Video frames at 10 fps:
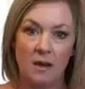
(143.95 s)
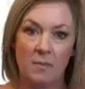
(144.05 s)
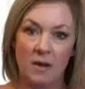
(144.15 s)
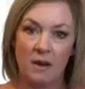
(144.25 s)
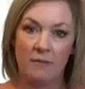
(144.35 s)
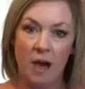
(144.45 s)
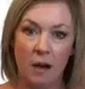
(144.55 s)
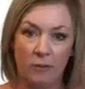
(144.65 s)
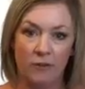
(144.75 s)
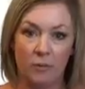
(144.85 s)
But if I
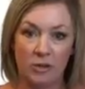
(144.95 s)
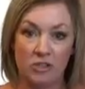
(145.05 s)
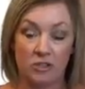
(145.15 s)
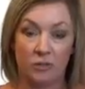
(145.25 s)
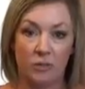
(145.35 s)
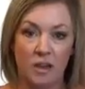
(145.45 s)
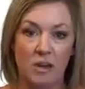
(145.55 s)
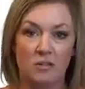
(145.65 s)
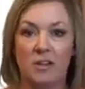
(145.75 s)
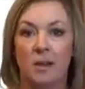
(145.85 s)
were filming just for me
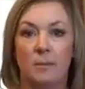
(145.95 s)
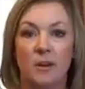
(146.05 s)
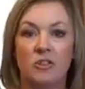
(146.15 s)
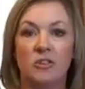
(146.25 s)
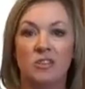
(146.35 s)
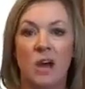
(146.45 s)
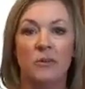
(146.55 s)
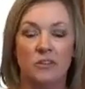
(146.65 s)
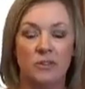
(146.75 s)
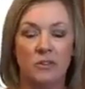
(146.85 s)
or taking pictures, I would
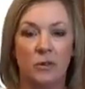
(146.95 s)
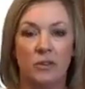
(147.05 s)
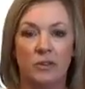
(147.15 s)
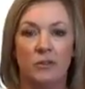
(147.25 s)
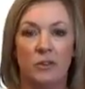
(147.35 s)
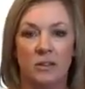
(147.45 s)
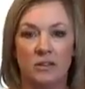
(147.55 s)
do it totally differently.